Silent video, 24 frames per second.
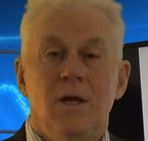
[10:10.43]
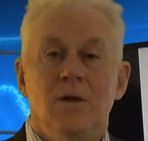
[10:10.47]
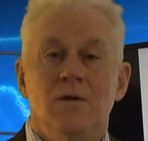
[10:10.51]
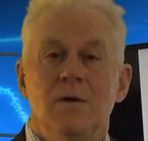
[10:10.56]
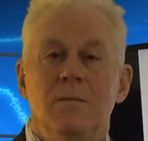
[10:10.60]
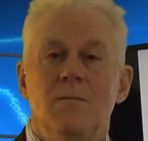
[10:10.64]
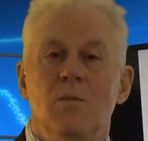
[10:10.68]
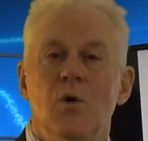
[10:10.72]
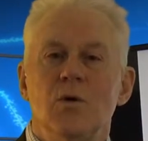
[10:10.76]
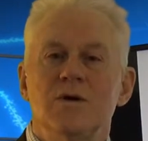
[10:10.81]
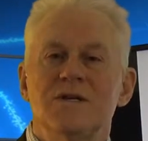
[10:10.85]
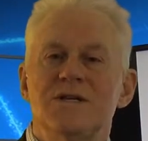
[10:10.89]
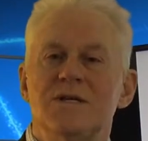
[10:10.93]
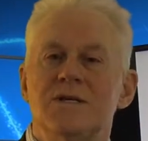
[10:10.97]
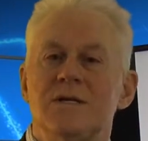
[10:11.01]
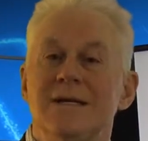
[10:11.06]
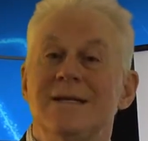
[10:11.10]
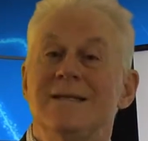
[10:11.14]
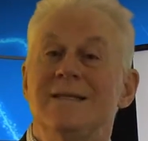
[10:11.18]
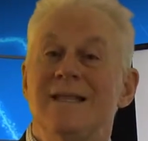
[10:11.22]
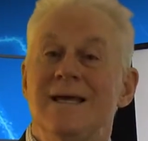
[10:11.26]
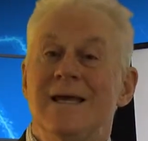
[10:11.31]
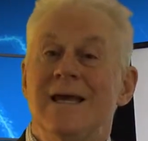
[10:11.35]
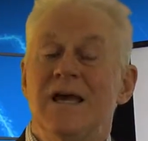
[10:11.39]
The more
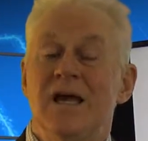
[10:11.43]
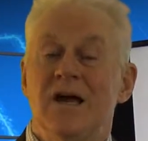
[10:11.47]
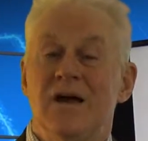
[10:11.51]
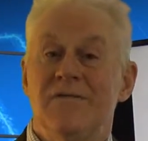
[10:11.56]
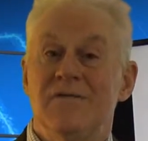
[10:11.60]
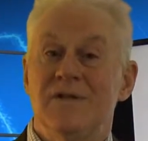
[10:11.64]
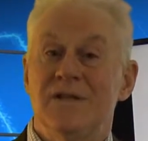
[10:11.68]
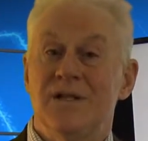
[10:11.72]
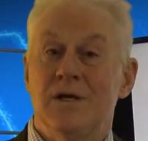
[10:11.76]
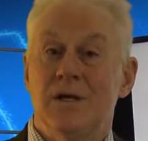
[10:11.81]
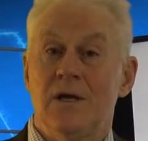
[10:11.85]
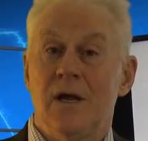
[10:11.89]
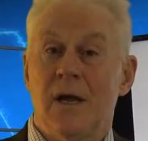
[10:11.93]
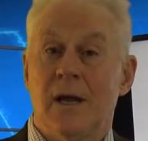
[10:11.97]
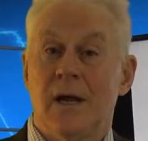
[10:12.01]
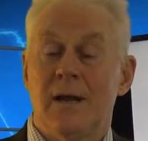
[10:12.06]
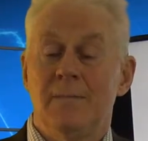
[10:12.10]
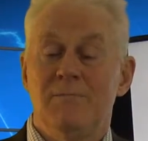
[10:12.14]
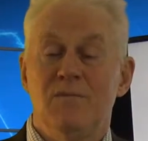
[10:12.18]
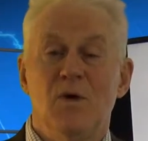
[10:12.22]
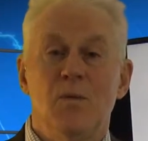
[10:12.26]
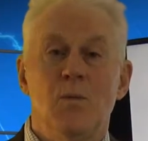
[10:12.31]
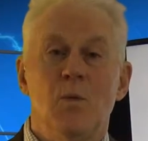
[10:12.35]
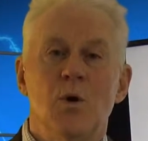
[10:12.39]
skin they have in the
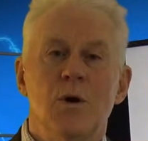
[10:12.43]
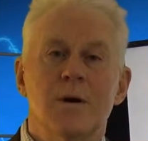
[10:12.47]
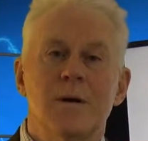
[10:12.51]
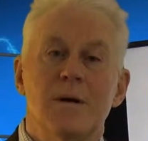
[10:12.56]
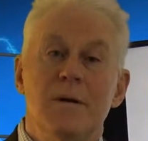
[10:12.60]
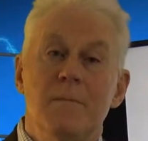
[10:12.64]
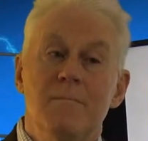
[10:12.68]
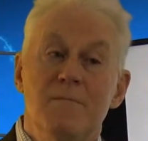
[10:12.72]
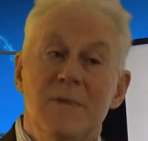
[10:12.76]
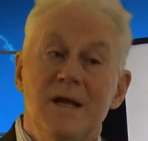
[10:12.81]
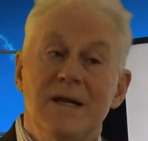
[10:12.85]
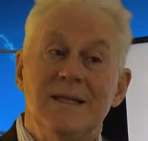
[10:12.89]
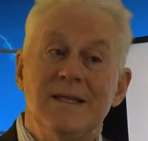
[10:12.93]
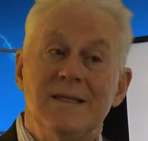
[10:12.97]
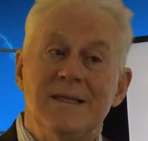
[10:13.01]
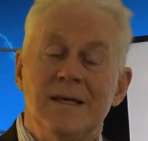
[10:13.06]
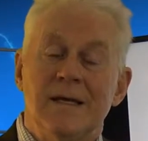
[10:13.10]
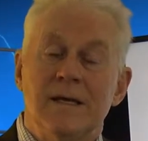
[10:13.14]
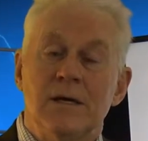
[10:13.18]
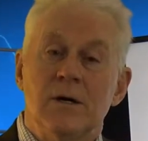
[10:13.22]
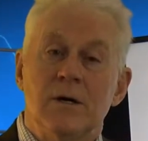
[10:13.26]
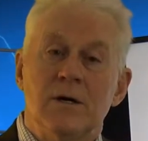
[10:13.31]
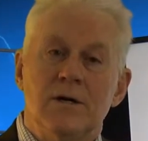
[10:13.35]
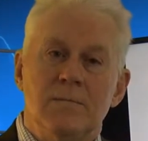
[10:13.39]
game, the more committed
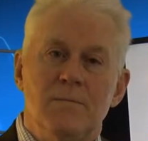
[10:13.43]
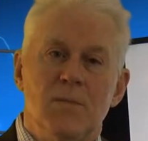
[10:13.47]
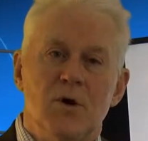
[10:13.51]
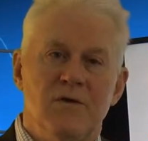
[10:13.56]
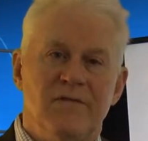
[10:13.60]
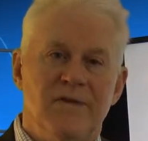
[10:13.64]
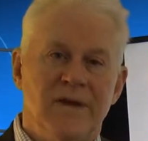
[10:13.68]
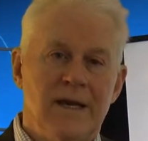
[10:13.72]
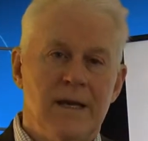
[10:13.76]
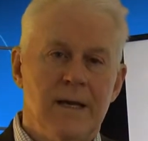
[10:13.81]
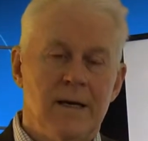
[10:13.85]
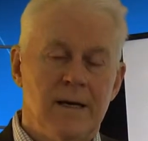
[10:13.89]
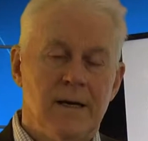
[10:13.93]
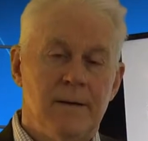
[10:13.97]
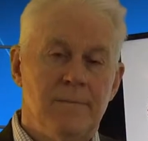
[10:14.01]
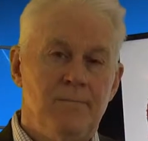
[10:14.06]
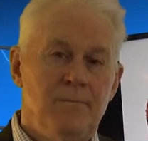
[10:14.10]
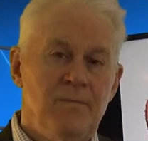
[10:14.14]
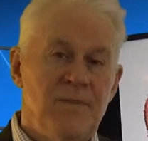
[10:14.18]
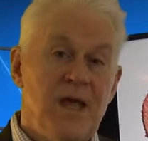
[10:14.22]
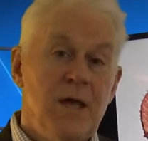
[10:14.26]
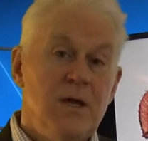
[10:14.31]
they are to moving in.